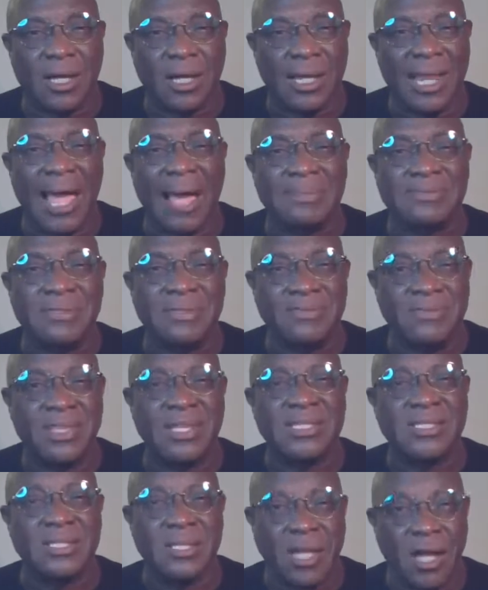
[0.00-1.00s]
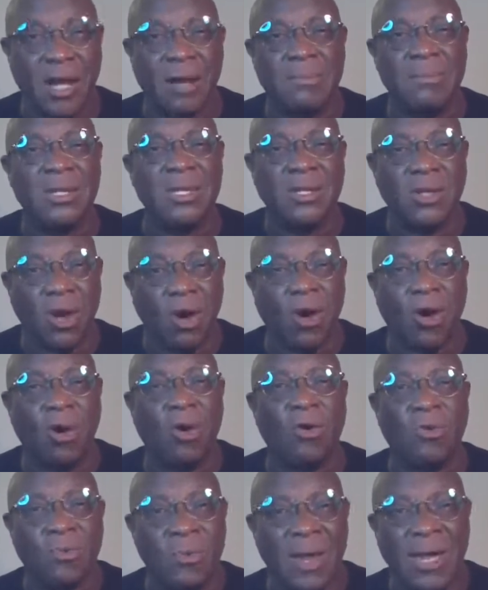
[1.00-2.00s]
the collapse of this coming
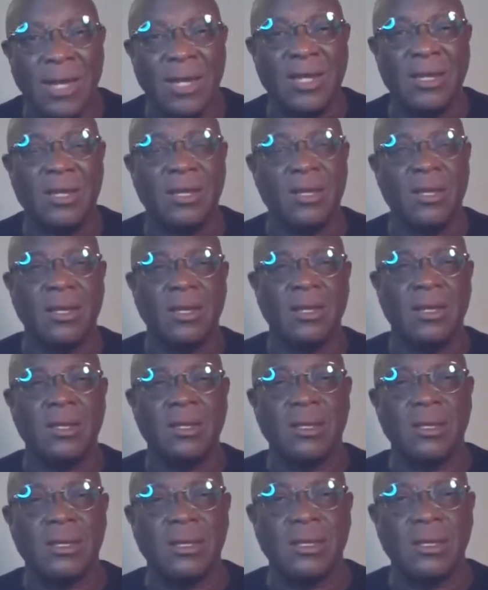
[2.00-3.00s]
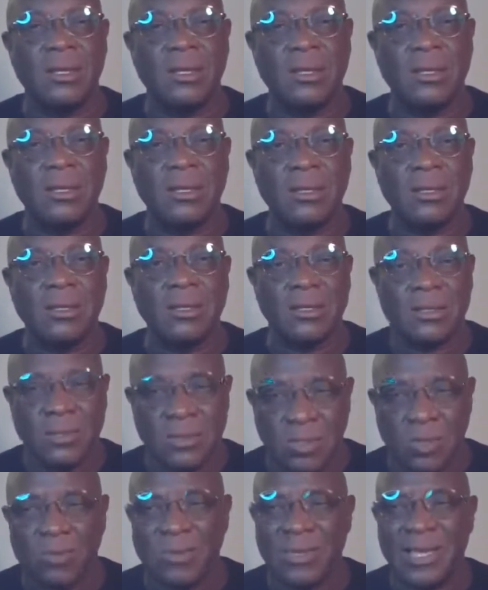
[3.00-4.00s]
already?
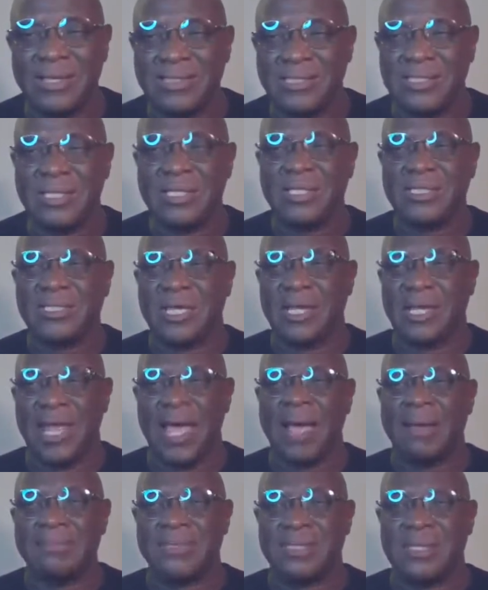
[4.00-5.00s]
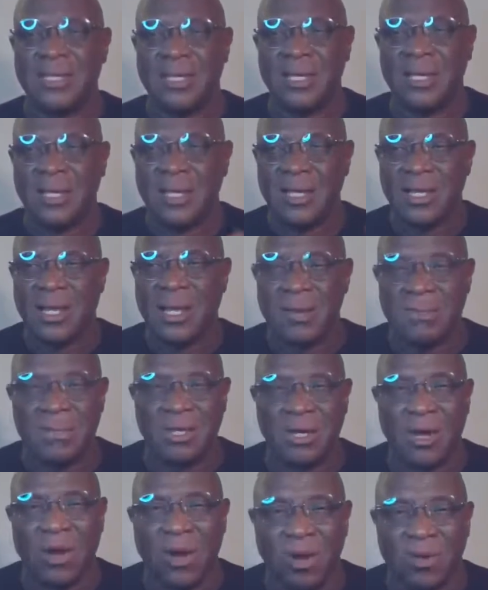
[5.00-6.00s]
Don't we see this collapse
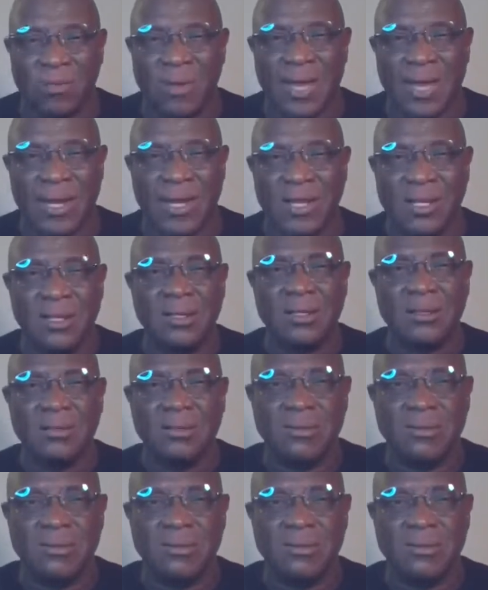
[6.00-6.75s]
coming already?